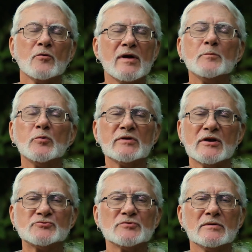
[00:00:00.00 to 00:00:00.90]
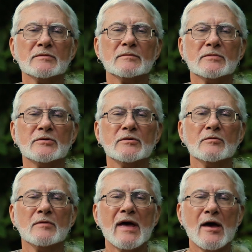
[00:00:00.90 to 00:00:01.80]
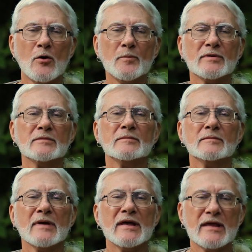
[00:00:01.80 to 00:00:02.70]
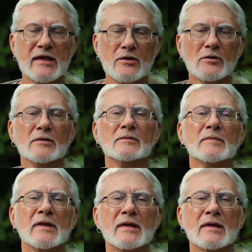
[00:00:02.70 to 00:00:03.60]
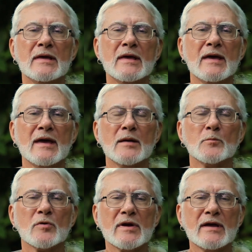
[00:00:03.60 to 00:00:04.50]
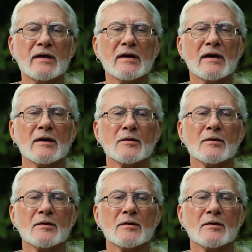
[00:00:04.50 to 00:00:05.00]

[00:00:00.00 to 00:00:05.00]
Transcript: great potential to help and heal and bring